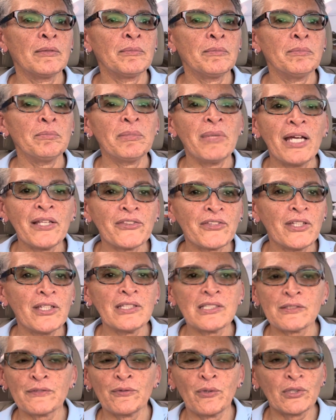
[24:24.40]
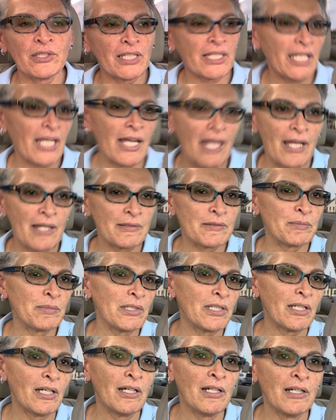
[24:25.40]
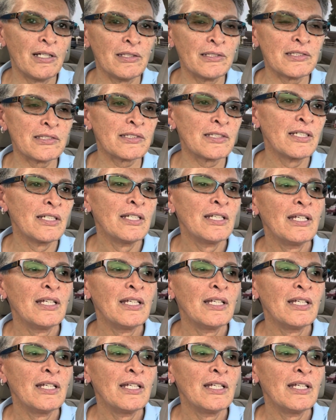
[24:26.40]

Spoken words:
methods for the cat, because